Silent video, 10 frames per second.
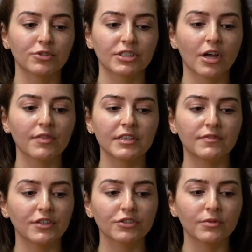just all these
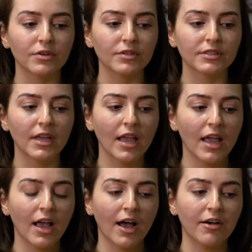visuals
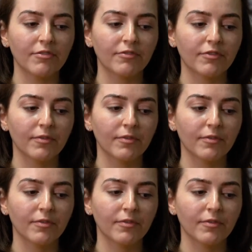of